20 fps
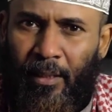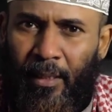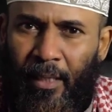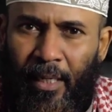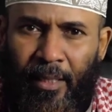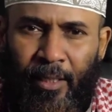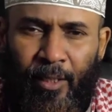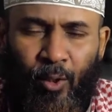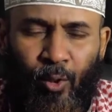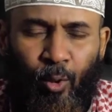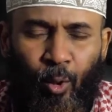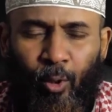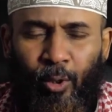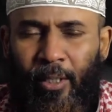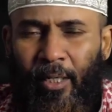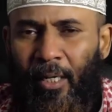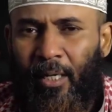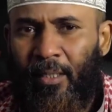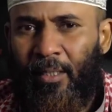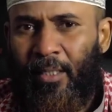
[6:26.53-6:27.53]
And his
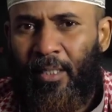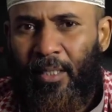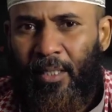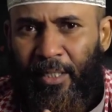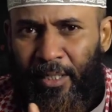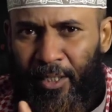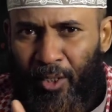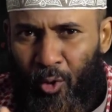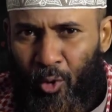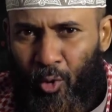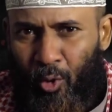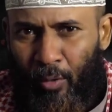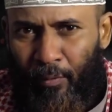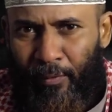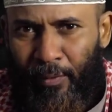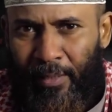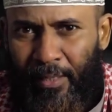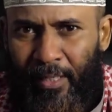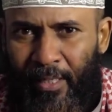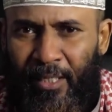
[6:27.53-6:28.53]
daughter, he
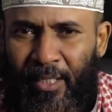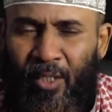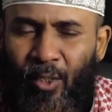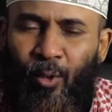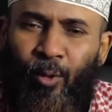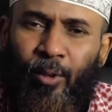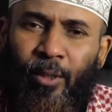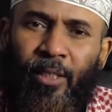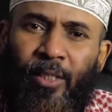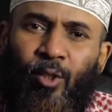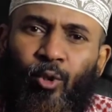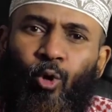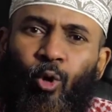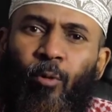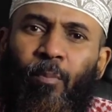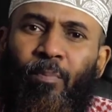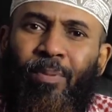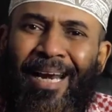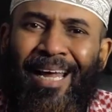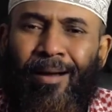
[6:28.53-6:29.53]
discovered that his daughter has
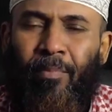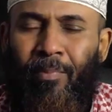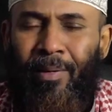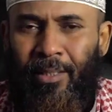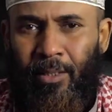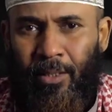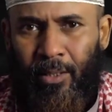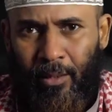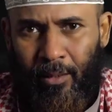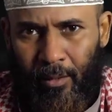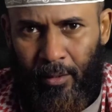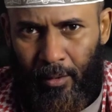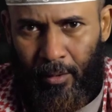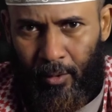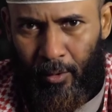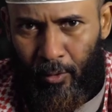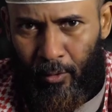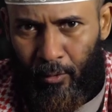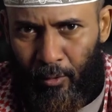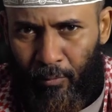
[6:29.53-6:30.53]
got black magic
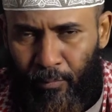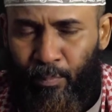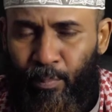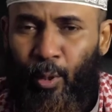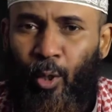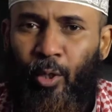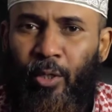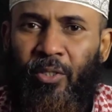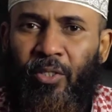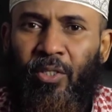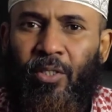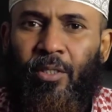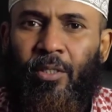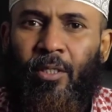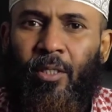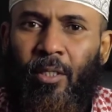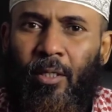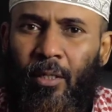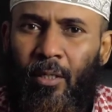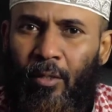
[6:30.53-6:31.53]
or blockages
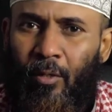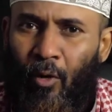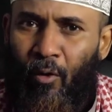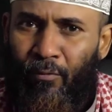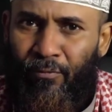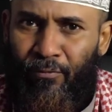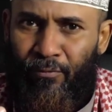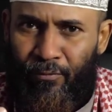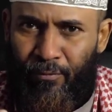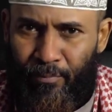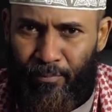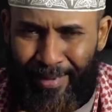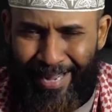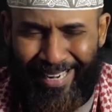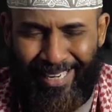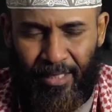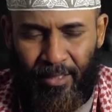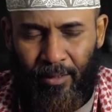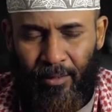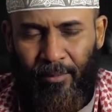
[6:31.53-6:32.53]
of
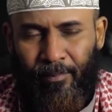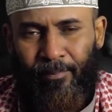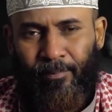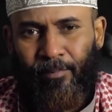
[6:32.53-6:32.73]
marriage.